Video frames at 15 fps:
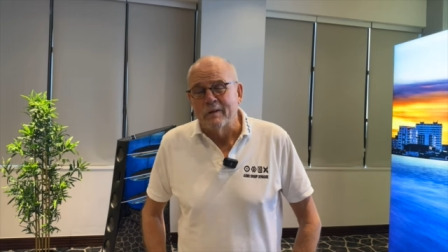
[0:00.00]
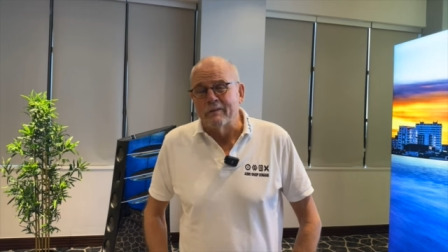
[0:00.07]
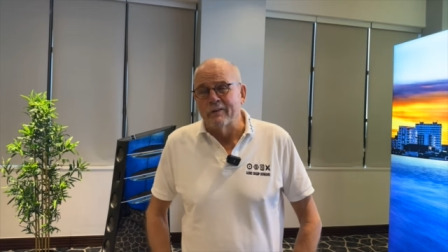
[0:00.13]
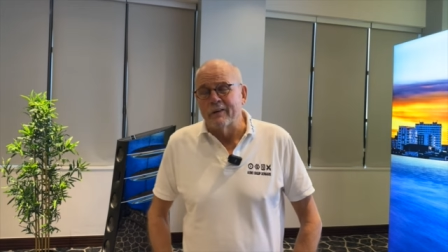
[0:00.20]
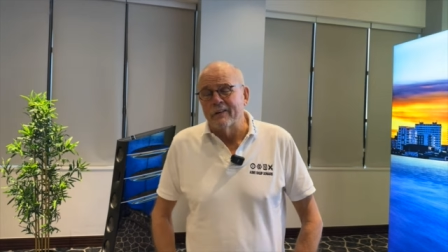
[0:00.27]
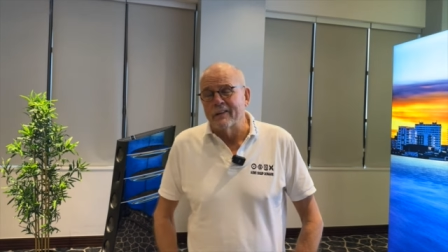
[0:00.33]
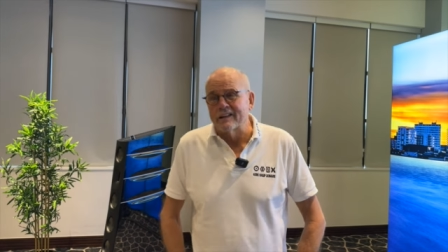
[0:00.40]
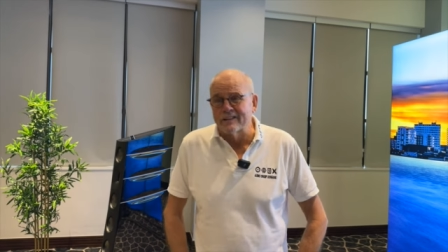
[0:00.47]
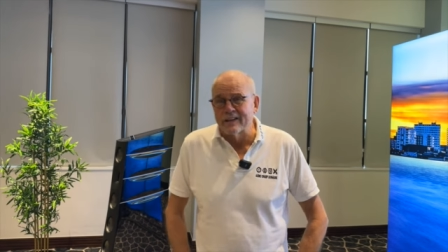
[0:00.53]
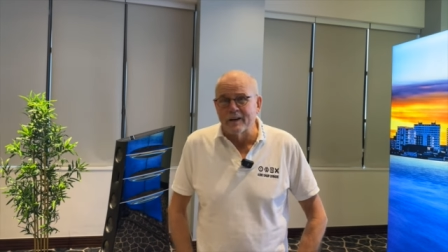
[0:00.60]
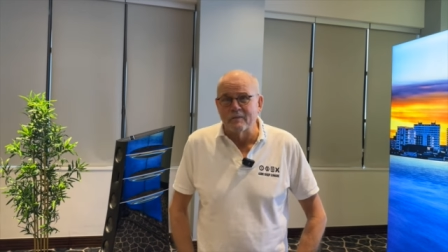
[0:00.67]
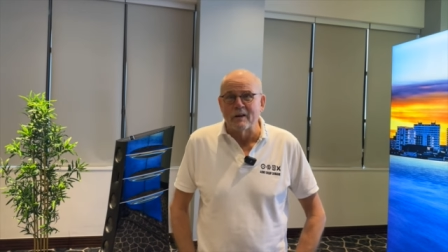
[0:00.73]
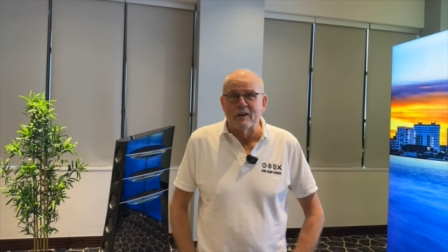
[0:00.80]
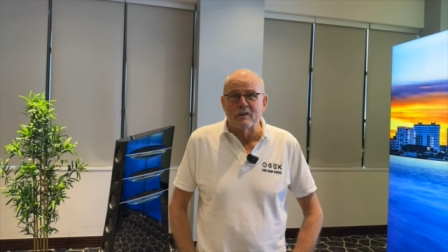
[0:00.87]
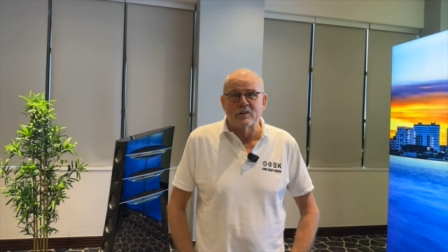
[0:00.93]
Before that
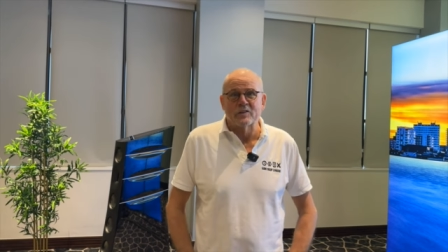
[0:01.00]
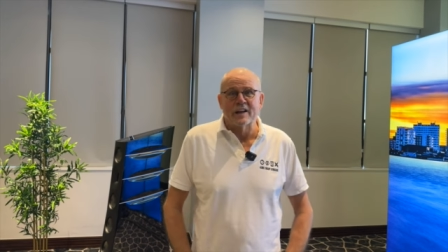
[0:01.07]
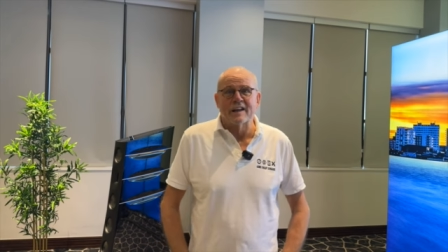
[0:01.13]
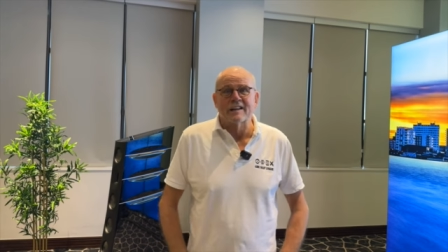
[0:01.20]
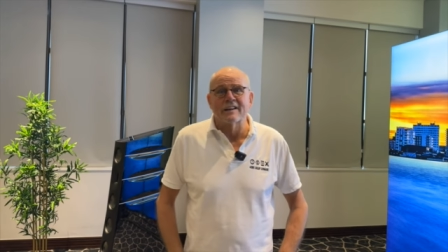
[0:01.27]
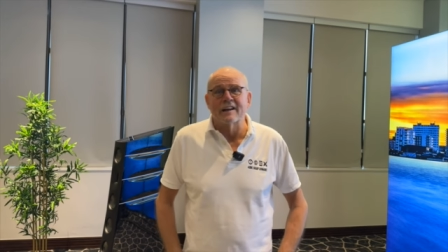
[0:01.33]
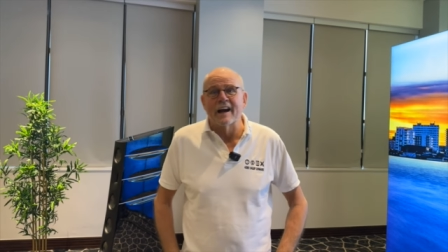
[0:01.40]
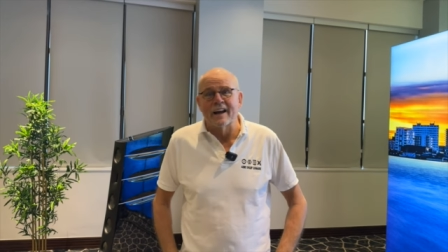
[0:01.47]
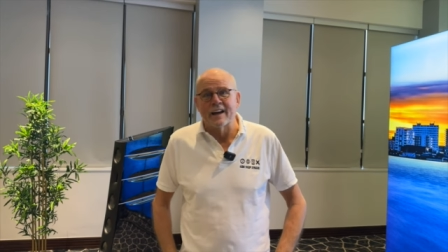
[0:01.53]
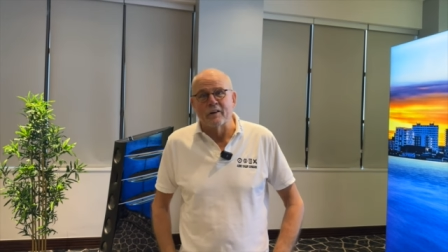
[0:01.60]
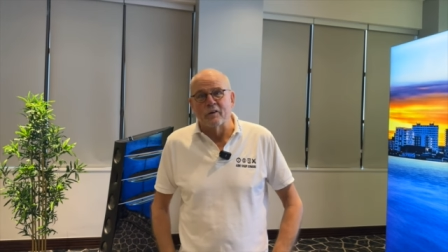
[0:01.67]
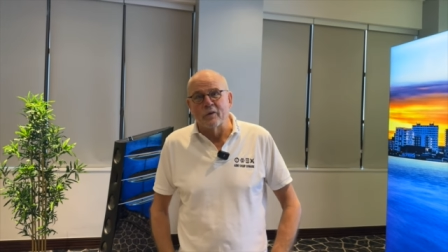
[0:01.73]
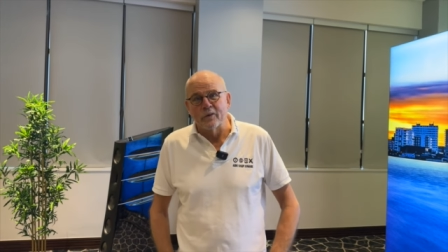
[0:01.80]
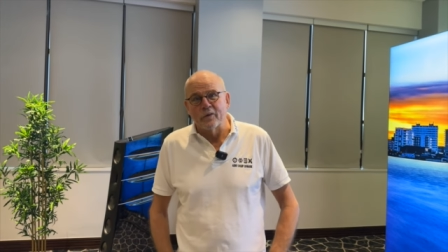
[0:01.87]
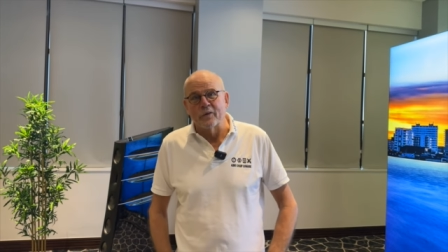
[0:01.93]
time, I was actually a high-end
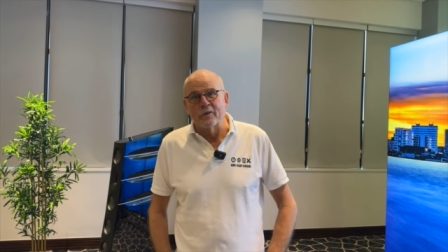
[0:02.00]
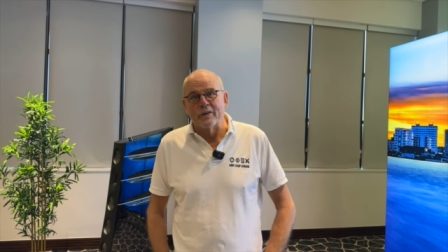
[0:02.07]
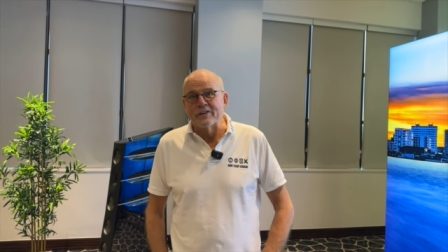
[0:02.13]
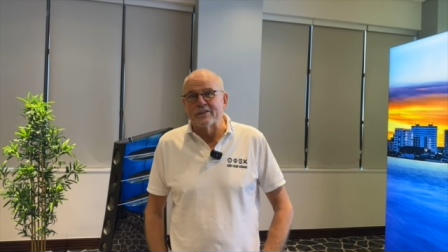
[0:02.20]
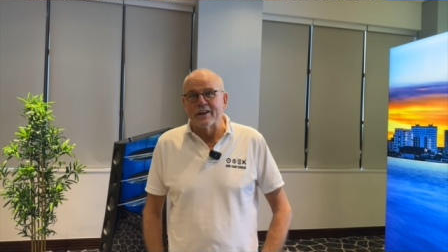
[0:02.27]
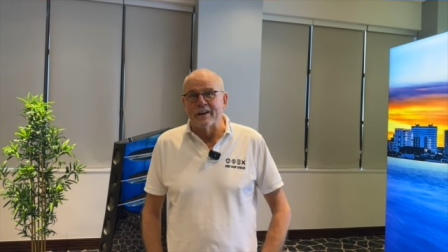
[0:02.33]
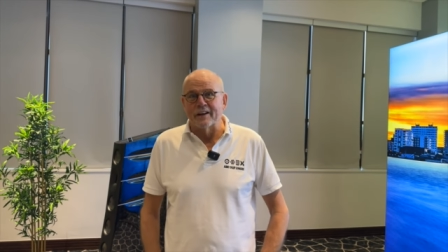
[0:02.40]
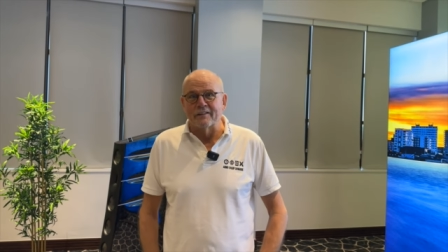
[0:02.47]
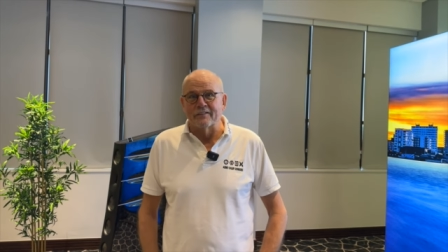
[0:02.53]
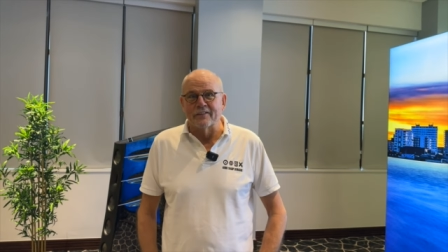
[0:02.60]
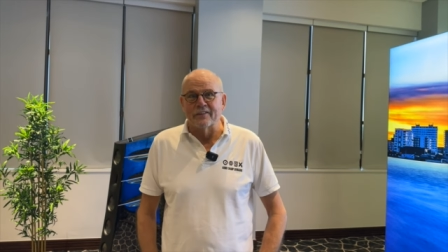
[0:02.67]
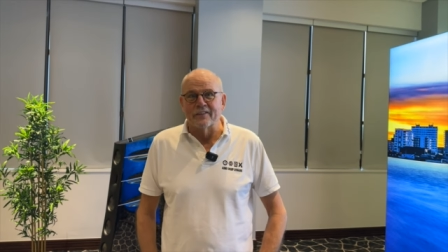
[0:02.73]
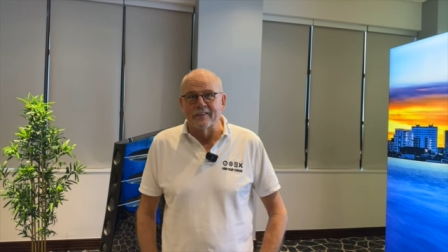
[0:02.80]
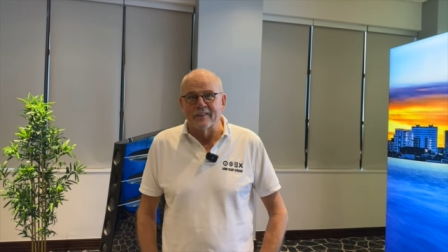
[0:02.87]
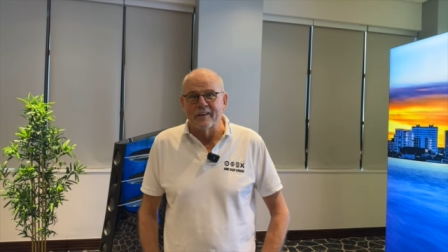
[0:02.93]
audio retailer
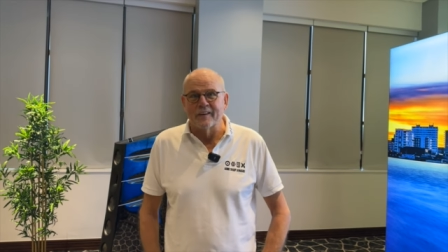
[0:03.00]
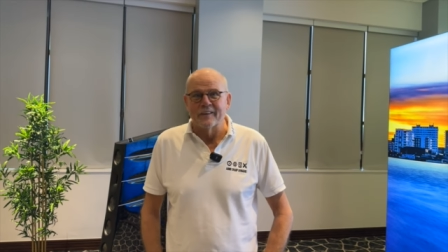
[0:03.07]
for